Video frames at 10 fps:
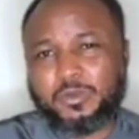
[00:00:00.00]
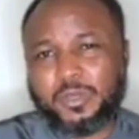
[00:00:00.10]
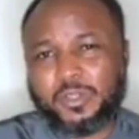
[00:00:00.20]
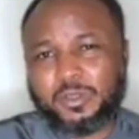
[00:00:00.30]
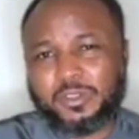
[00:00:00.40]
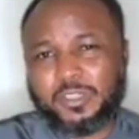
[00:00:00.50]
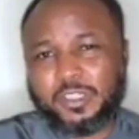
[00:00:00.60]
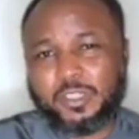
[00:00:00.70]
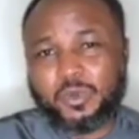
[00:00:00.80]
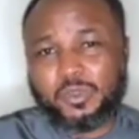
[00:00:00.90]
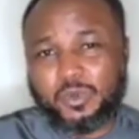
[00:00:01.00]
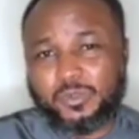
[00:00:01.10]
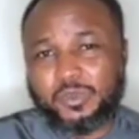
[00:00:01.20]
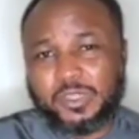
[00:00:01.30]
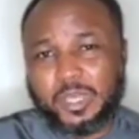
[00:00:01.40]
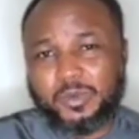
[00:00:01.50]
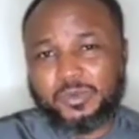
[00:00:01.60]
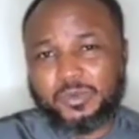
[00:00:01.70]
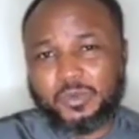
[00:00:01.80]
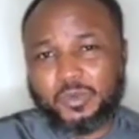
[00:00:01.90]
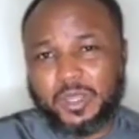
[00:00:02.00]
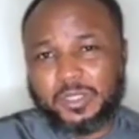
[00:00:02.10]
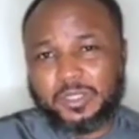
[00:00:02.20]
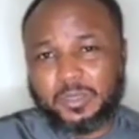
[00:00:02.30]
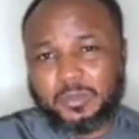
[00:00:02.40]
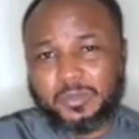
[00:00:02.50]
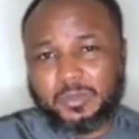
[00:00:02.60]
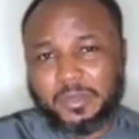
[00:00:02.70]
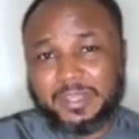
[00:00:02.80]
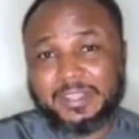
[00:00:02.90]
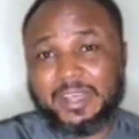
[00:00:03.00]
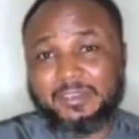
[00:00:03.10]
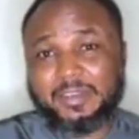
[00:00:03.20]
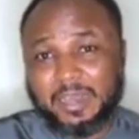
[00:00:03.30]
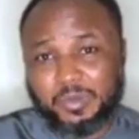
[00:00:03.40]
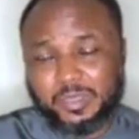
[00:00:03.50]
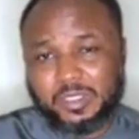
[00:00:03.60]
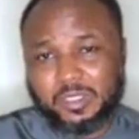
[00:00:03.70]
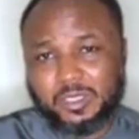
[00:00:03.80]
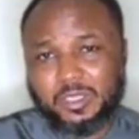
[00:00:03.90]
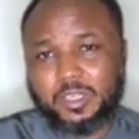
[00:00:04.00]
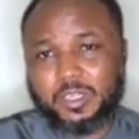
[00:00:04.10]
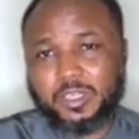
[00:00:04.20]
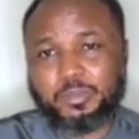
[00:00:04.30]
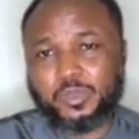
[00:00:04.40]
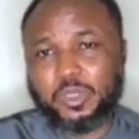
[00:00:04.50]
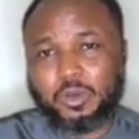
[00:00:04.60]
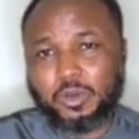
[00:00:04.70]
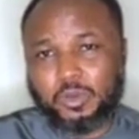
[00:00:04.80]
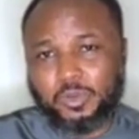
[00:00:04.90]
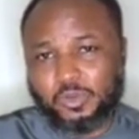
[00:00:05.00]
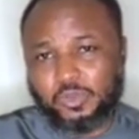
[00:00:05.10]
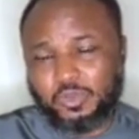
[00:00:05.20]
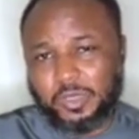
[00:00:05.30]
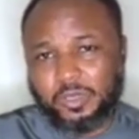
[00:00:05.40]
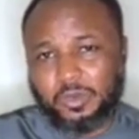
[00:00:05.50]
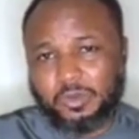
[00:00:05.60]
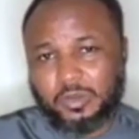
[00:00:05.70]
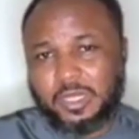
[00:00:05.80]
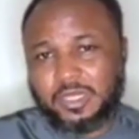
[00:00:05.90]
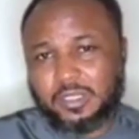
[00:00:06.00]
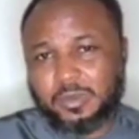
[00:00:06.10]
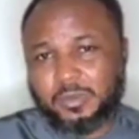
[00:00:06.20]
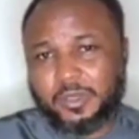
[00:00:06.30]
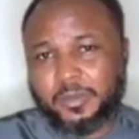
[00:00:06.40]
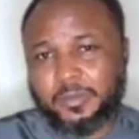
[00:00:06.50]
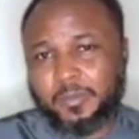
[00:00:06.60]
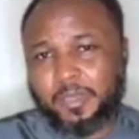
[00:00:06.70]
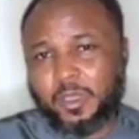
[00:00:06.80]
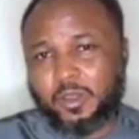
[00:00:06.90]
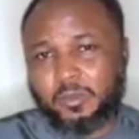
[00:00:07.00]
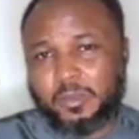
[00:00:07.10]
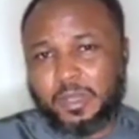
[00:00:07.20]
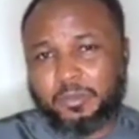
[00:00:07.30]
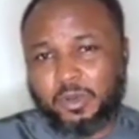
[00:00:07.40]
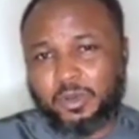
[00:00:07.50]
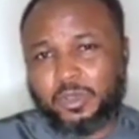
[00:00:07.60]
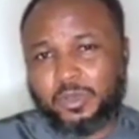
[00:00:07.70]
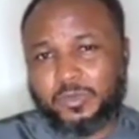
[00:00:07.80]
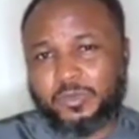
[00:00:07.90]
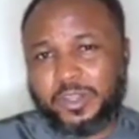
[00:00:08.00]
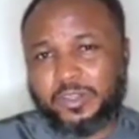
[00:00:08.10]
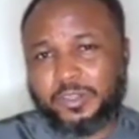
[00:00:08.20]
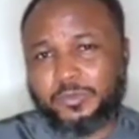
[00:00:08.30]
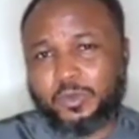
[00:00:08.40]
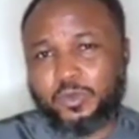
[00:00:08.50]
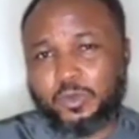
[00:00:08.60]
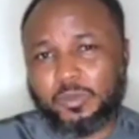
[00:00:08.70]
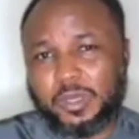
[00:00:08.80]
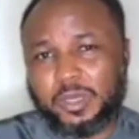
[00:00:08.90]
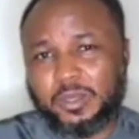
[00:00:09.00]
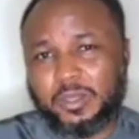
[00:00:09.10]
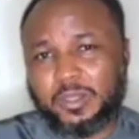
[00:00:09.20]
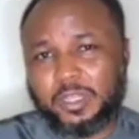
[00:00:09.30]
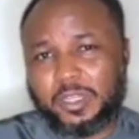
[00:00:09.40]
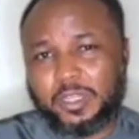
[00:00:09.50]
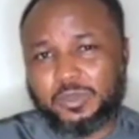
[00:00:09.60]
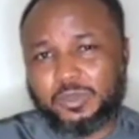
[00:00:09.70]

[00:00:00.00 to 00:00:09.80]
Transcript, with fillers: but since it was obvious I wasn't quite, um, I didn't have clarity, he put a call through to me on that same day. On my blog, you'd find the phone number that he had